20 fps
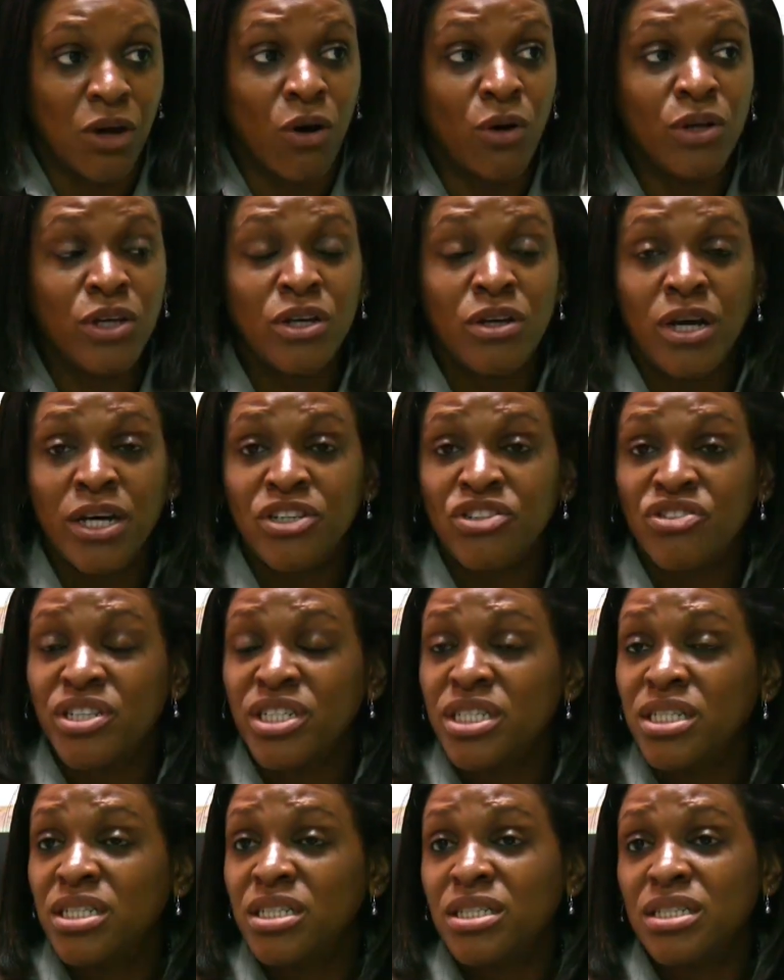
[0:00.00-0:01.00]
how you
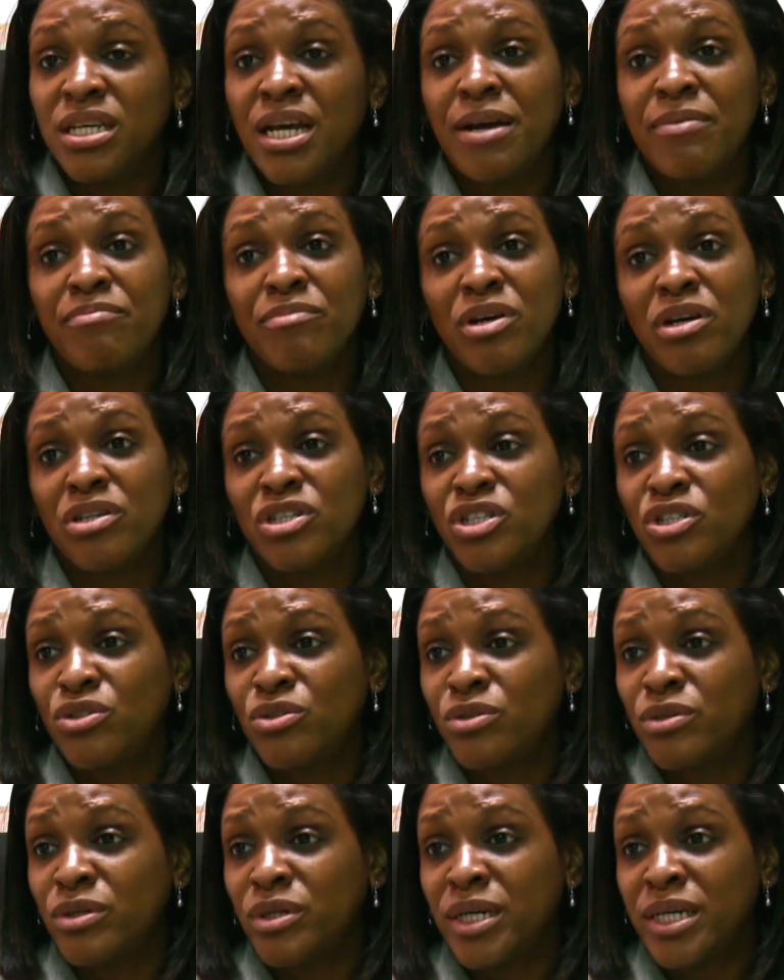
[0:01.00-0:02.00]
address it i'm not
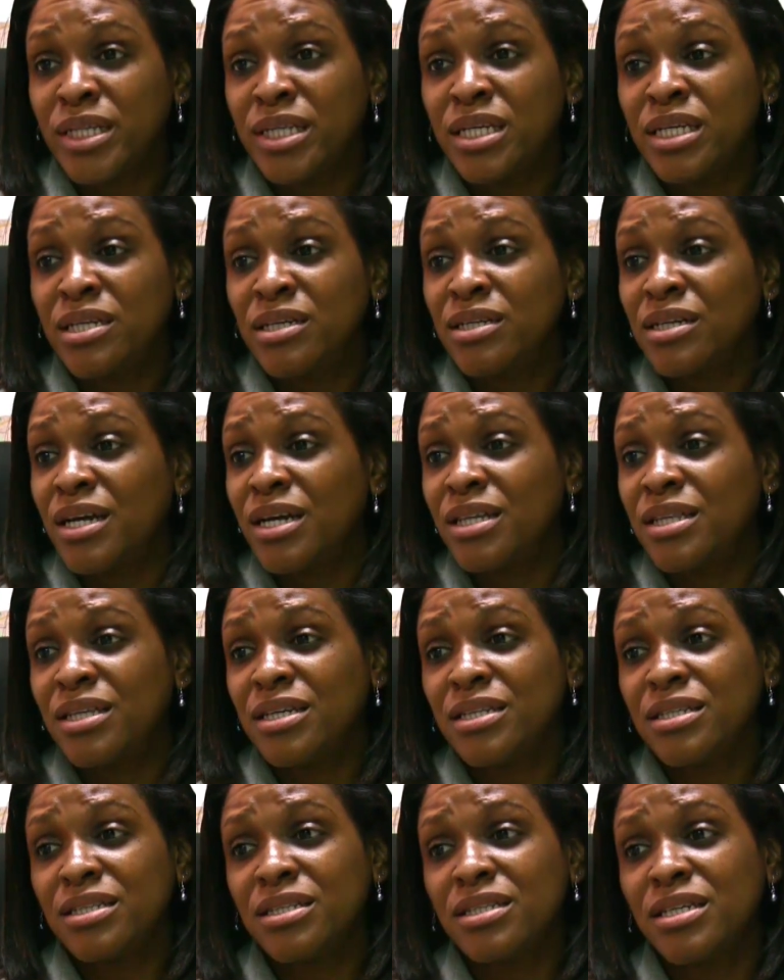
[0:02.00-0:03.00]
sure i think i
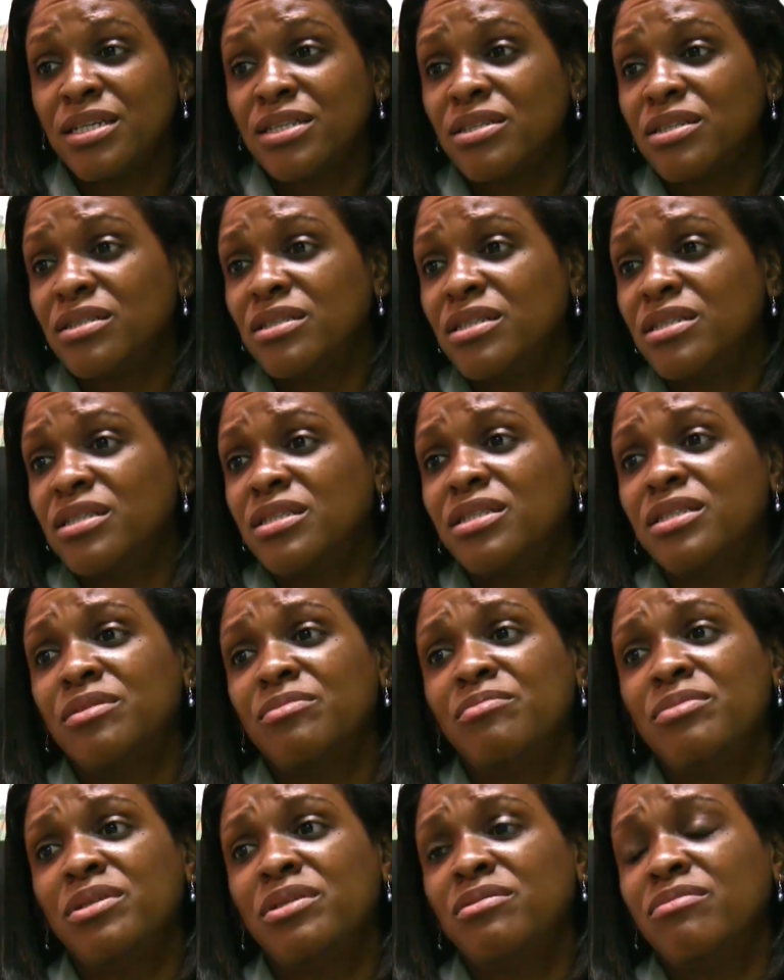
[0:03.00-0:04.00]
think the sector needs to
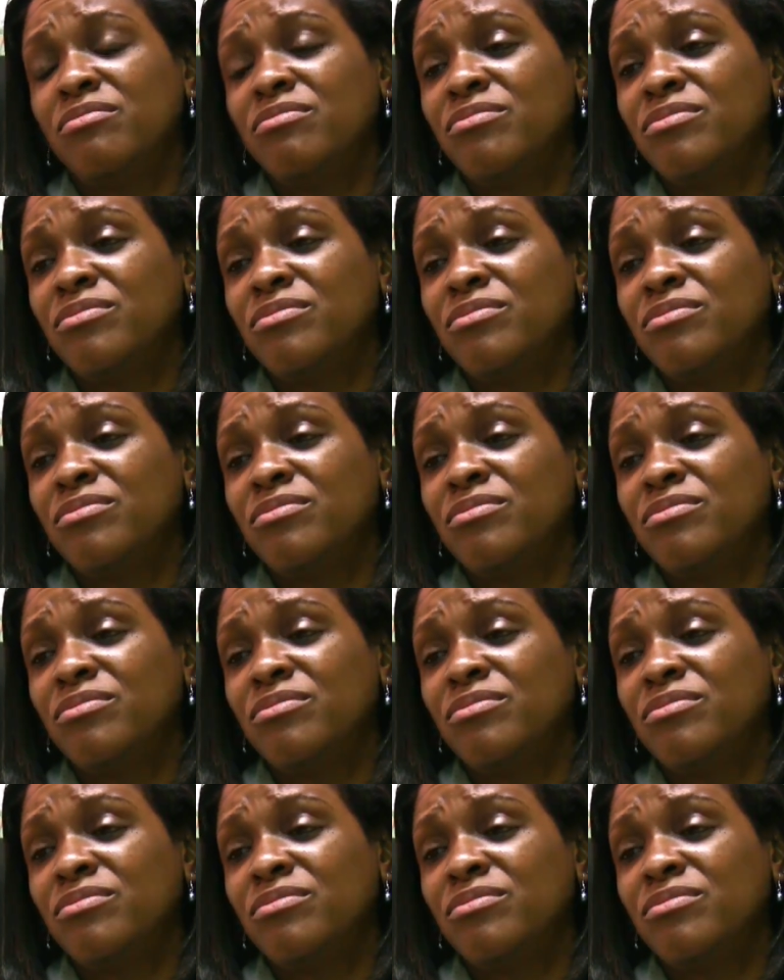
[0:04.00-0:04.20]
be